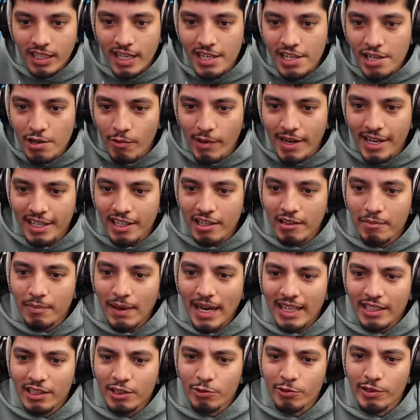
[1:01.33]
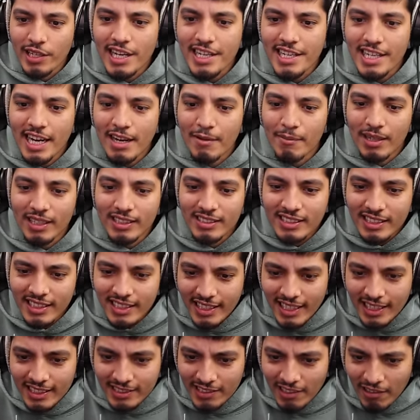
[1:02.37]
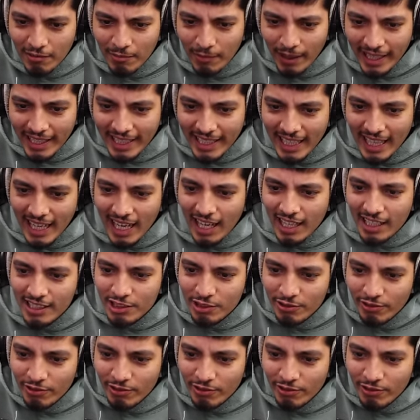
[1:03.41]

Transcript: Okay, you wake up at 3 a.m. and see this. Oh my gosh,